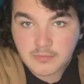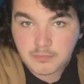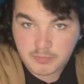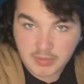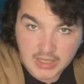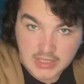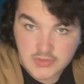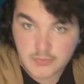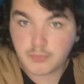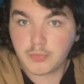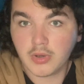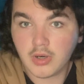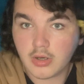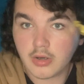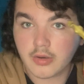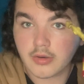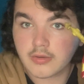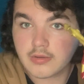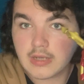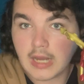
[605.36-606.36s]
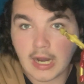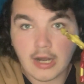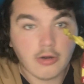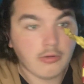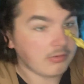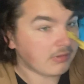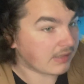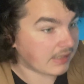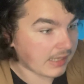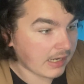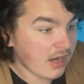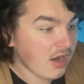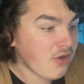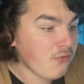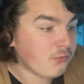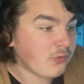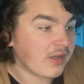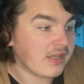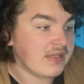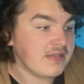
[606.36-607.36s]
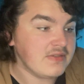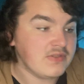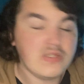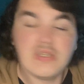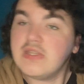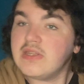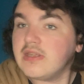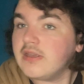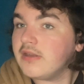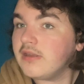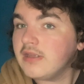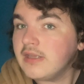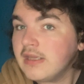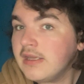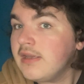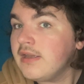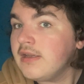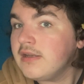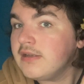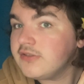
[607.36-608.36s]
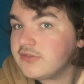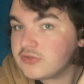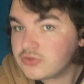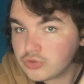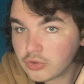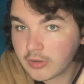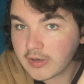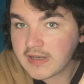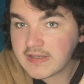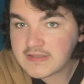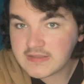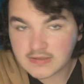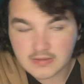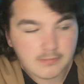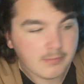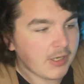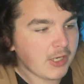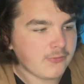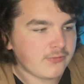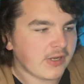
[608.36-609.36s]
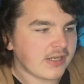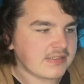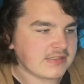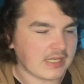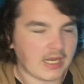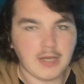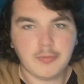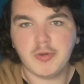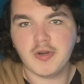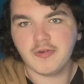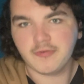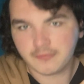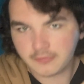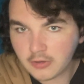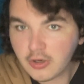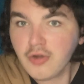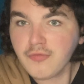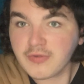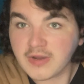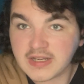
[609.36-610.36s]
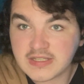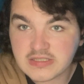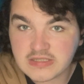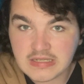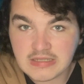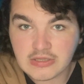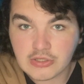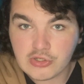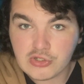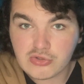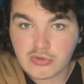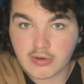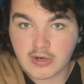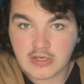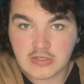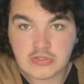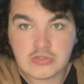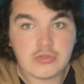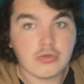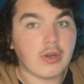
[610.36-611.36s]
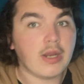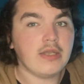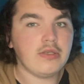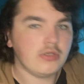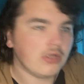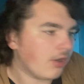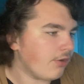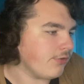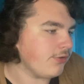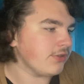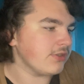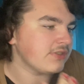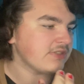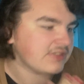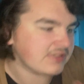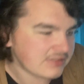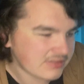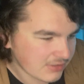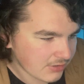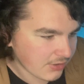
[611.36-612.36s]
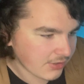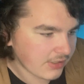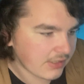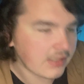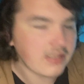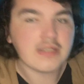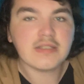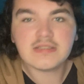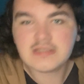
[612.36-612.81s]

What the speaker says: best part. I don't care if I can see the joints. Matter of fact, I prefer if I see the joints, so I know they're sturdy and